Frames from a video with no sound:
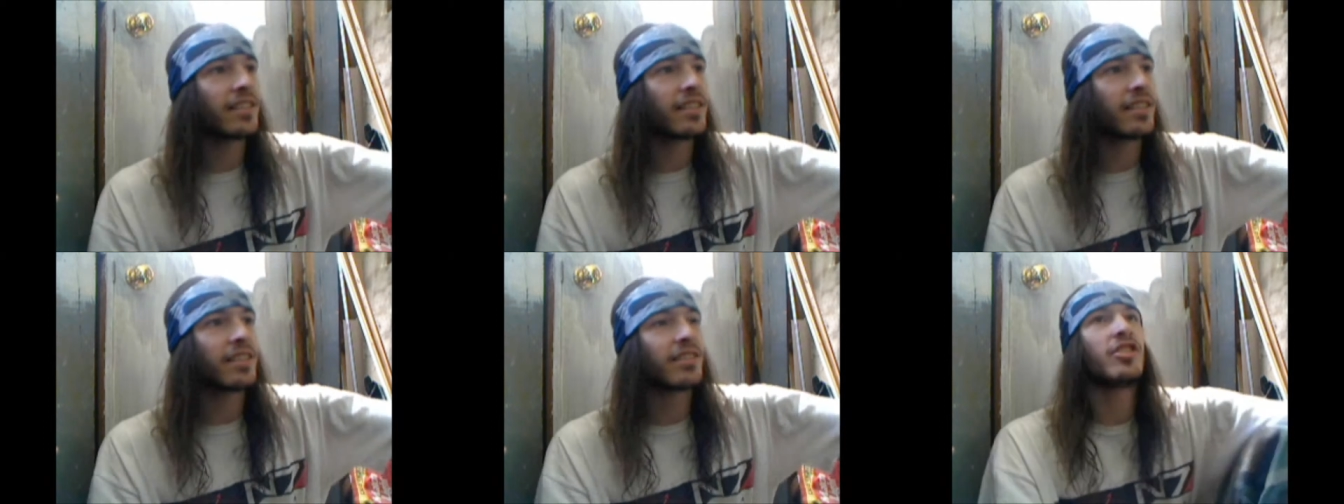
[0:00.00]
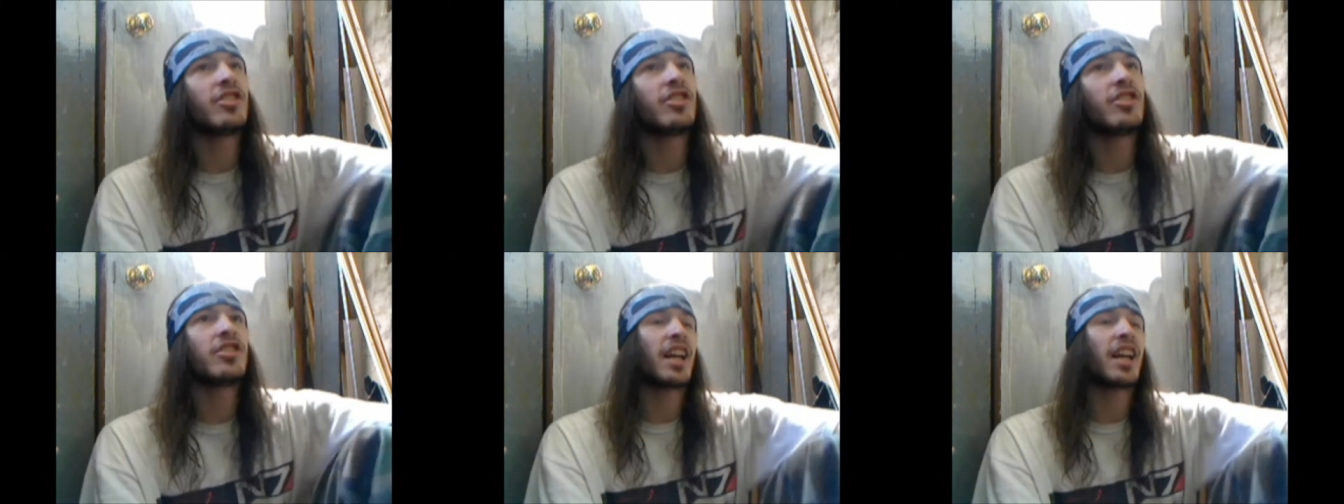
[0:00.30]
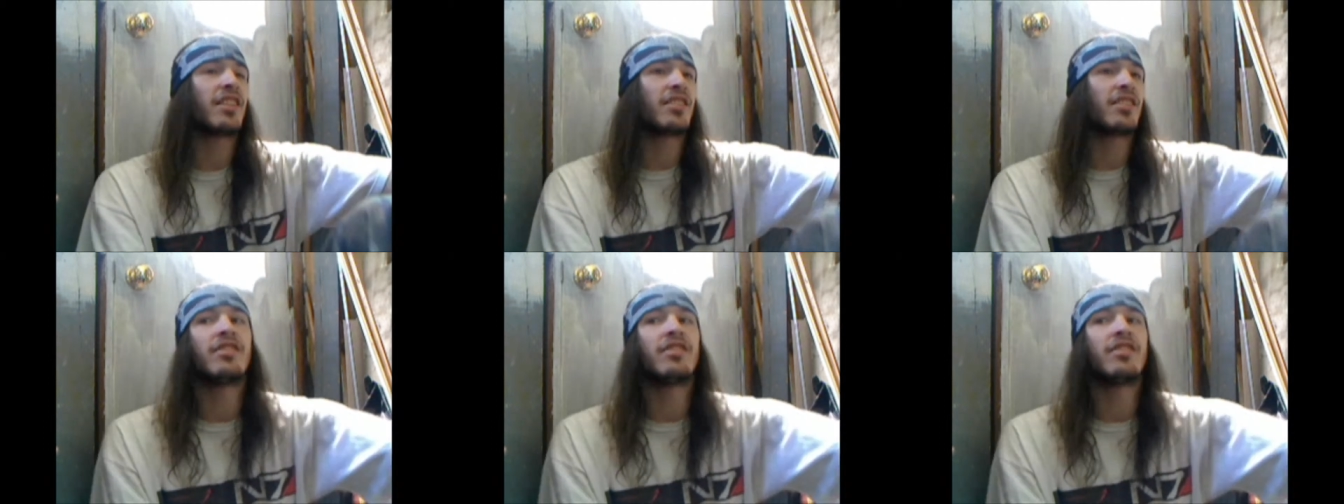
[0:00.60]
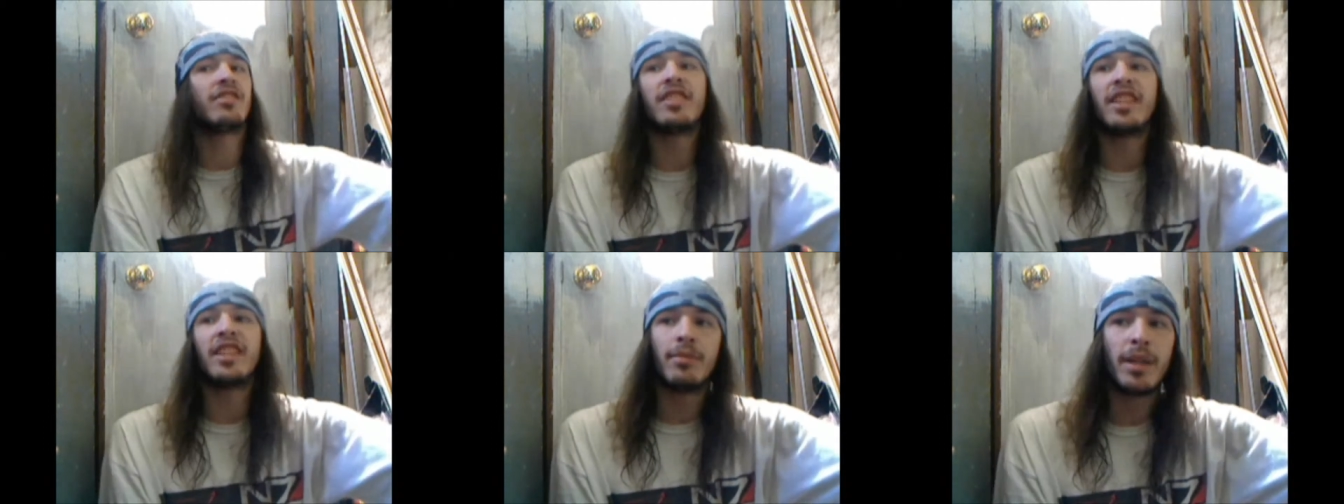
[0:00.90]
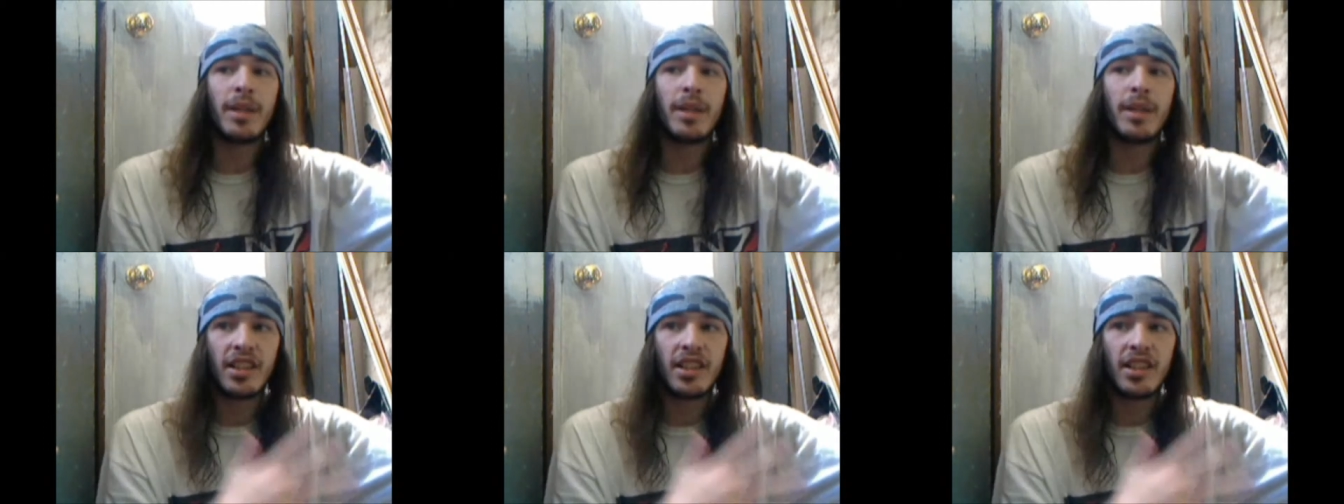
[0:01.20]
just has to give me
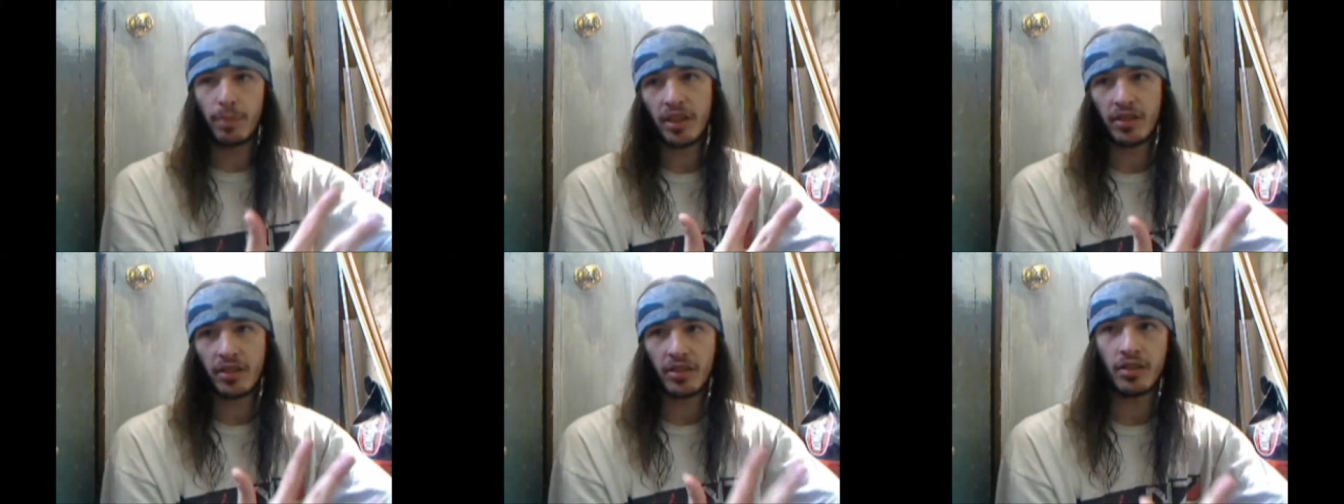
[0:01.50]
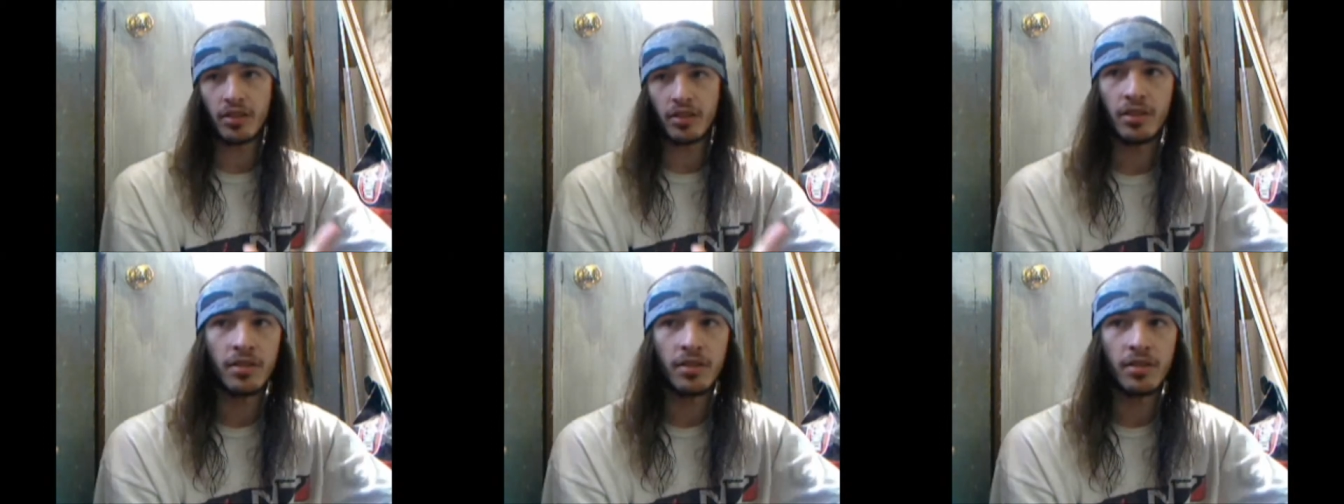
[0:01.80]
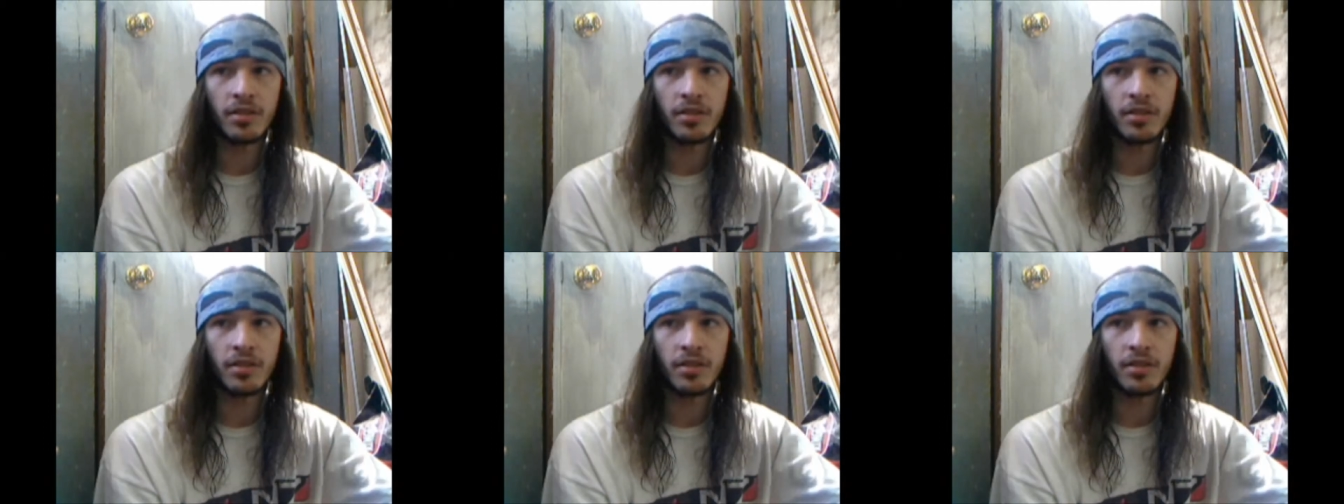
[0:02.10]
these speeches.